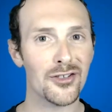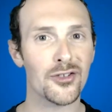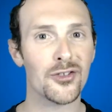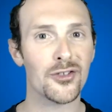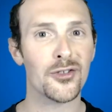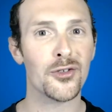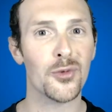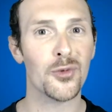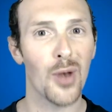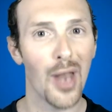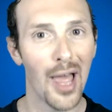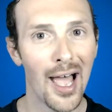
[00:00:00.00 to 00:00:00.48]

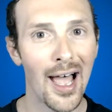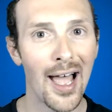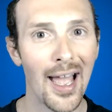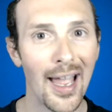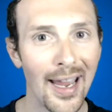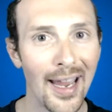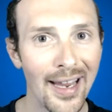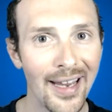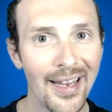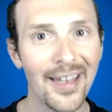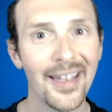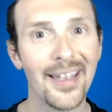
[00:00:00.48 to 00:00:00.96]

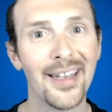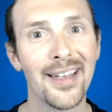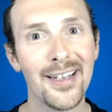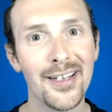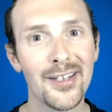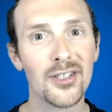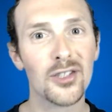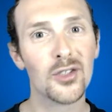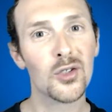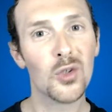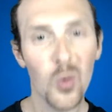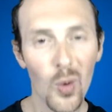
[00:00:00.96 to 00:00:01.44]
July
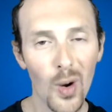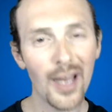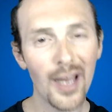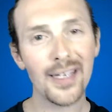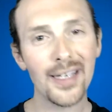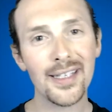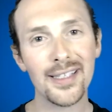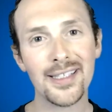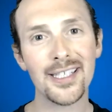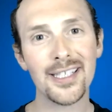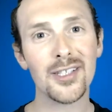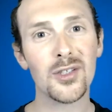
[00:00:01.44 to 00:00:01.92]

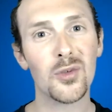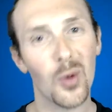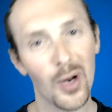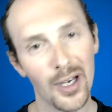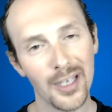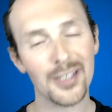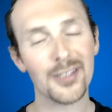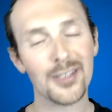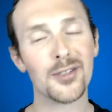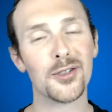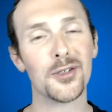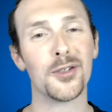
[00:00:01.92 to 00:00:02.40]

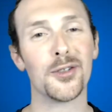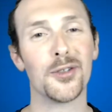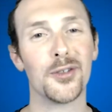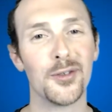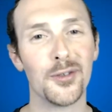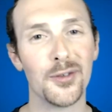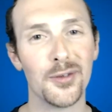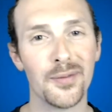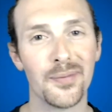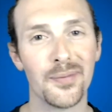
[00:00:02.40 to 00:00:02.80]
2022.